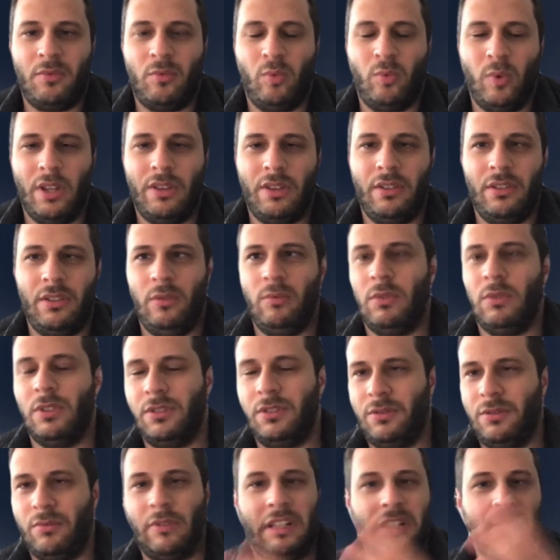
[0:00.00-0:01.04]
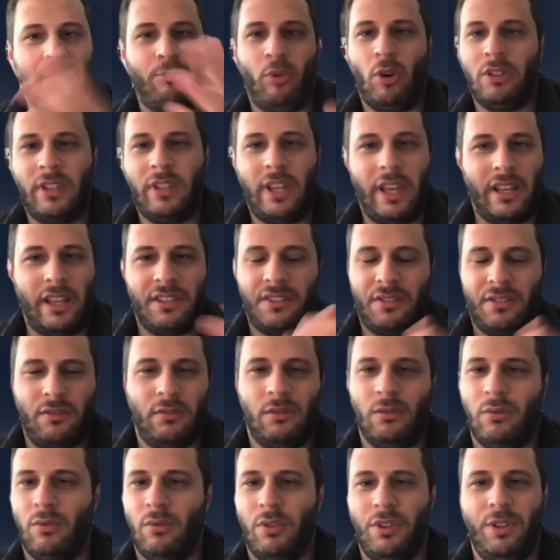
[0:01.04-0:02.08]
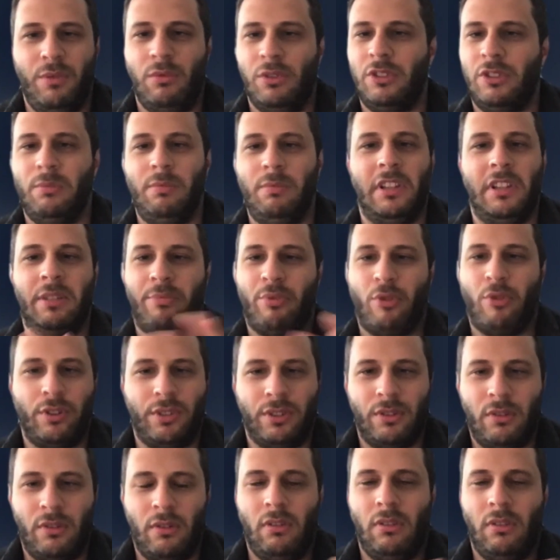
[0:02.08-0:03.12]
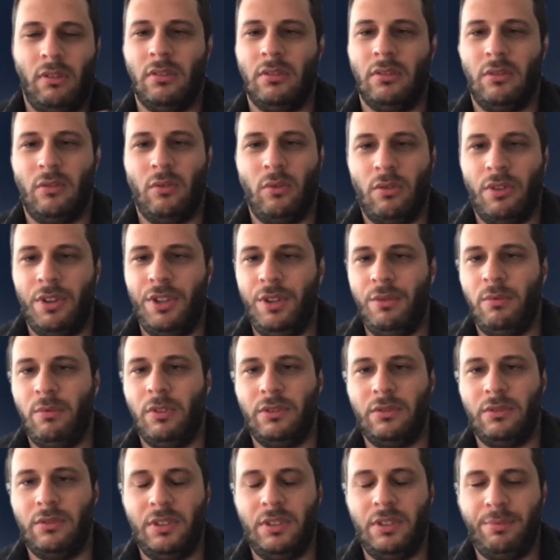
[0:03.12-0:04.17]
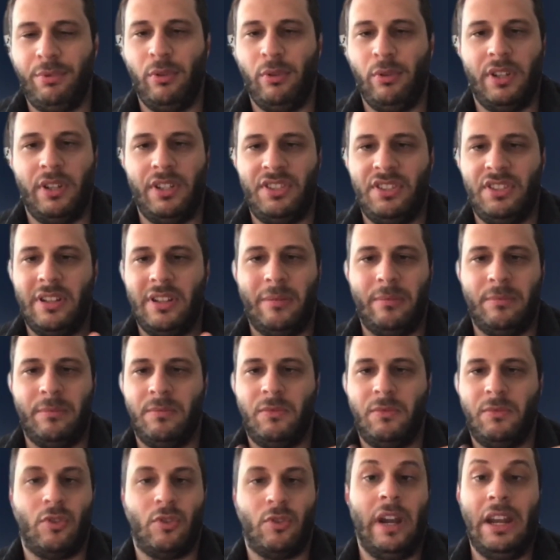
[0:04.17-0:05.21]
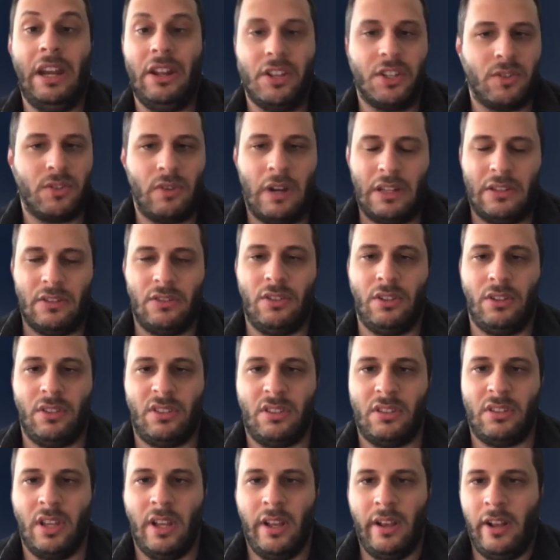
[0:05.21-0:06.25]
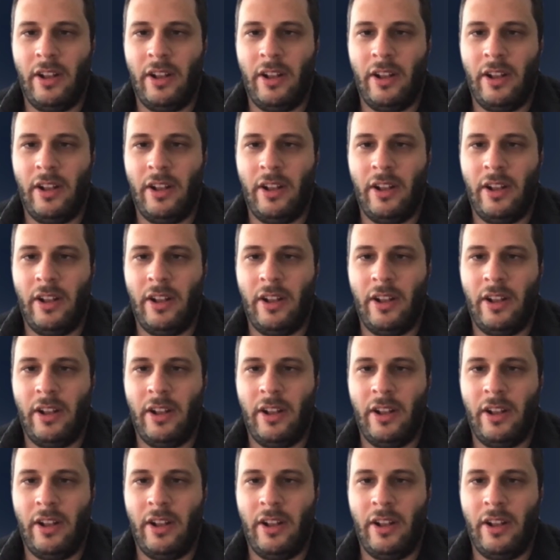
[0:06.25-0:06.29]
whether you want to run a podcast or you want to build a protocol or you want to deploy some trading strategies,